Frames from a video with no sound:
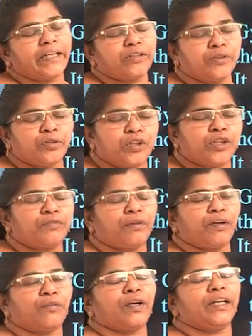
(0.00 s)
It is used
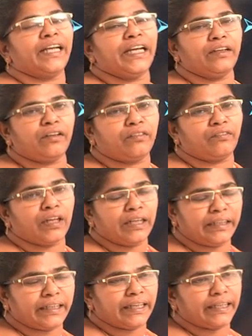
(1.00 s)
for only
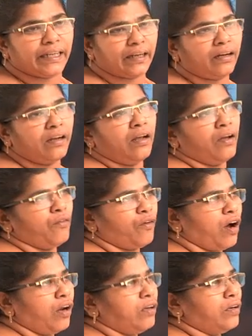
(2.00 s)
interior
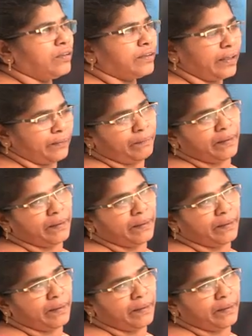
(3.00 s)
wall thing.